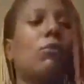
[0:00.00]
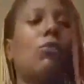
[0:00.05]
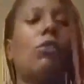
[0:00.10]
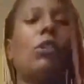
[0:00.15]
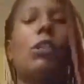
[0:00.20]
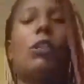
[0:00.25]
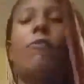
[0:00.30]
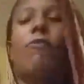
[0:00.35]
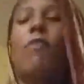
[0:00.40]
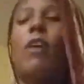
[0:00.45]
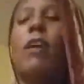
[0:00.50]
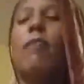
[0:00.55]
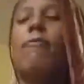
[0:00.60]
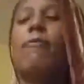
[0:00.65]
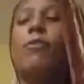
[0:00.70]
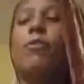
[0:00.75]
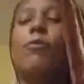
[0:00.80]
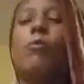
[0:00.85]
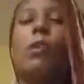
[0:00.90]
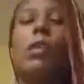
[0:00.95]
You need to
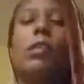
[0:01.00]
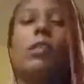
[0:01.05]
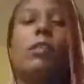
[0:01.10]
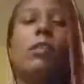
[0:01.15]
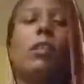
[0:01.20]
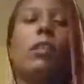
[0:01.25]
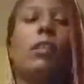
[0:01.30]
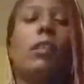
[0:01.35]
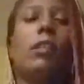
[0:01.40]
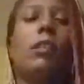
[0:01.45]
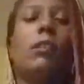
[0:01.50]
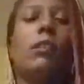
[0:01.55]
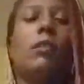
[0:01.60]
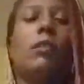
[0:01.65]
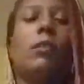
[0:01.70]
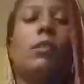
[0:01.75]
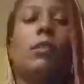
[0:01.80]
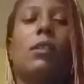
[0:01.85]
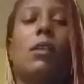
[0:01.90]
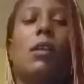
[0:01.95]
fight for great
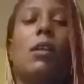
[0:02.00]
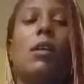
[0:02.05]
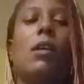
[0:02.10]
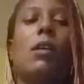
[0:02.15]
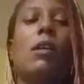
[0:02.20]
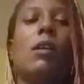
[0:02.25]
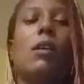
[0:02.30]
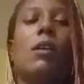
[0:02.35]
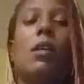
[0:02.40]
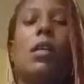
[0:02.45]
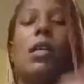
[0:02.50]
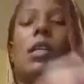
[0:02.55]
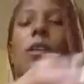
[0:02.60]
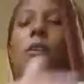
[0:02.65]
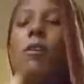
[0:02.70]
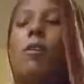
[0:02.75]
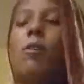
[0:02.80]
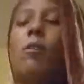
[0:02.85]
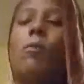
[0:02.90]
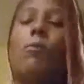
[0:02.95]
things and
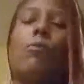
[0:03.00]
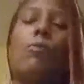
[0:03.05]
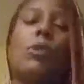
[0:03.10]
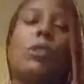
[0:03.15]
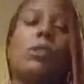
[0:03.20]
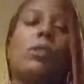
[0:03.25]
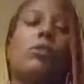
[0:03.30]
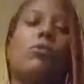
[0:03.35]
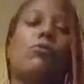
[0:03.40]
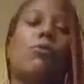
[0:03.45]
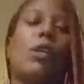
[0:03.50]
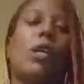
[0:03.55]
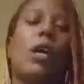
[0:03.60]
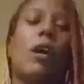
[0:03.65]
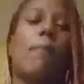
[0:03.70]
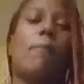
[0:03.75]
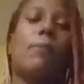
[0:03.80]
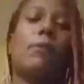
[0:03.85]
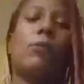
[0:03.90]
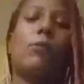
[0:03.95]
learn which great
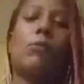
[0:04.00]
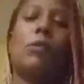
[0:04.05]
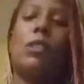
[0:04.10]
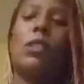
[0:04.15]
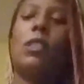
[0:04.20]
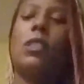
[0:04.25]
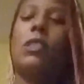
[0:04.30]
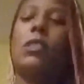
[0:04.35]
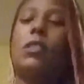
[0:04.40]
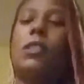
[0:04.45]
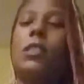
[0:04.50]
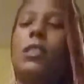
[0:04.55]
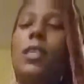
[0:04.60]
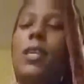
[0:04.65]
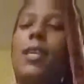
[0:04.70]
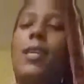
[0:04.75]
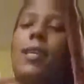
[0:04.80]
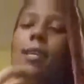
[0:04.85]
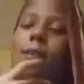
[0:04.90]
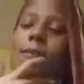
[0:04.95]
opportunities to
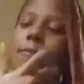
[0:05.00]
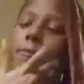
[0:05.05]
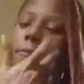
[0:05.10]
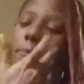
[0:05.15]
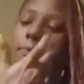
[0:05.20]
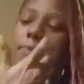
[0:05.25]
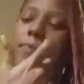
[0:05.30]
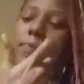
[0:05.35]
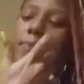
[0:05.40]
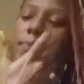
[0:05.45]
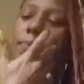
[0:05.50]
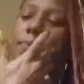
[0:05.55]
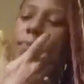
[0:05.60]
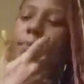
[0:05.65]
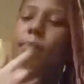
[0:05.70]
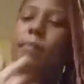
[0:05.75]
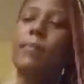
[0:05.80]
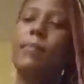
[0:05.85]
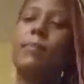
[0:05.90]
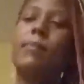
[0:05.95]
take.
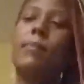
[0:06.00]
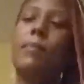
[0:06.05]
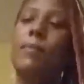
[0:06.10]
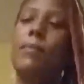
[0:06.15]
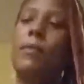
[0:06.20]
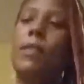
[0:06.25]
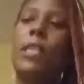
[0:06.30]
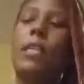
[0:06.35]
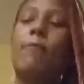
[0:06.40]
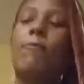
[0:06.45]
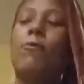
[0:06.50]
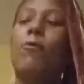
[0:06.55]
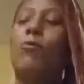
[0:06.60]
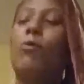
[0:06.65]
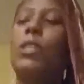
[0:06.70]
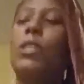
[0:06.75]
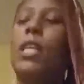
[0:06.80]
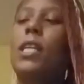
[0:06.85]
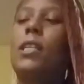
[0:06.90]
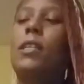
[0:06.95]
If you
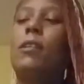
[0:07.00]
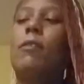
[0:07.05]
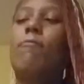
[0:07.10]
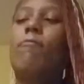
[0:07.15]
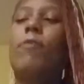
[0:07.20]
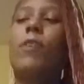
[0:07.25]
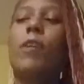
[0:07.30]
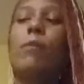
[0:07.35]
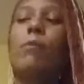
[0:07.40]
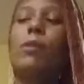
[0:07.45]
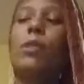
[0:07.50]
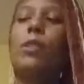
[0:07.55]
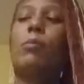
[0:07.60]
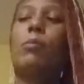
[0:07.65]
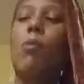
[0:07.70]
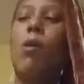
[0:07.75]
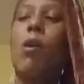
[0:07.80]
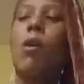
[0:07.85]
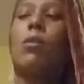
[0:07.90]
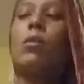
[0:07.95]
taking very
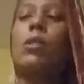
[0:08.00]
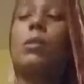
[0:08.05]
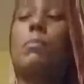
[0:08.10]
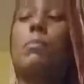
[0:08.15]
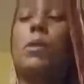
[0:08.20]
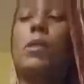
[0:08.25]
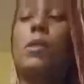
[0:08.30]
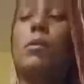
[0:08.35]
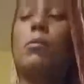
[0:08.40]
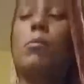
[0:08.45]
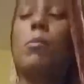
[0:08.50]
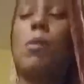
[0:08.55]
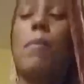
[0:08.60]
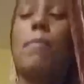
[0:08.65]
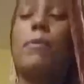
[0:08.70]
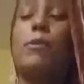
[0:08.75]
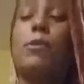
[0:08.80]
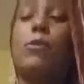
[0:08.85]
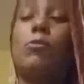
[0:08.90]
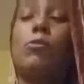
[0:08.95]
small to
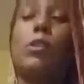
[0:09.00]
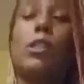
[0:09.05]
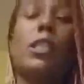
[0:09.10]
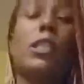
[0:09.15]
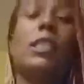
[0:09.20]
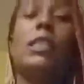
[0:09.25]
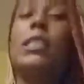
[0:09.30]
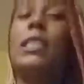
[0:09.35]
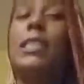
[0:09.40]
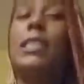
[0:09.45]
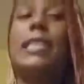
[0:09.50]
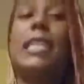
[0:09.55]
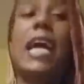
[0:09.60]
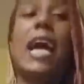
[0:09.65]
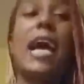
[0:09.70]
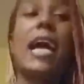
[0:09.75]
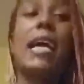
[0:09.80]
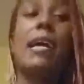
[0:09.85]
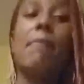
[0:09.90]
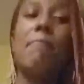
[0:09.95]
minimum opportunities
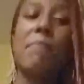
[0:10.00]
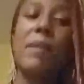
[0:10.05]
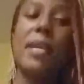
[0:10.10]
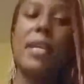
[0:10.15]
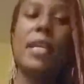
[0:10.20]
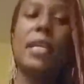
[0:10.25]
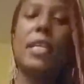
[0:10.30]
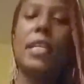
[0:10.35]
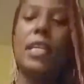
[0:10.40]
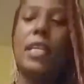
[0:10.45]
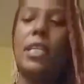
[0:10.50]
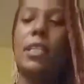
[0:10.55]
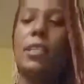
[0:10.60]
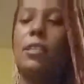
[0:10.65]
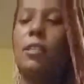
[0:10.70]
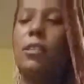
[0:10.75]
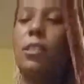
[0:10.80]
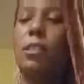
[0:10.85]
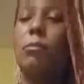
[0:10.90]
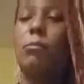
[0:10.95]
and not making it
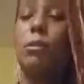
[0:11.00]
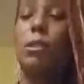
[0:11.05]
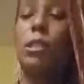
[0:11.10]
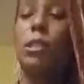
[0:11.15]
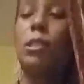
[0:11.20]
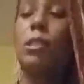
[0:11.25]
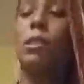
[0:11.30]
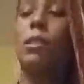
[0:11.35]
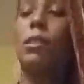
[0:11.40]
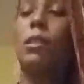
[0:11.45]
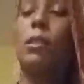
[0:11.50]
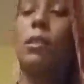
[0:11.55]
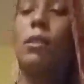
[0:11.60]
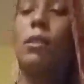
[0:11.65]
into something,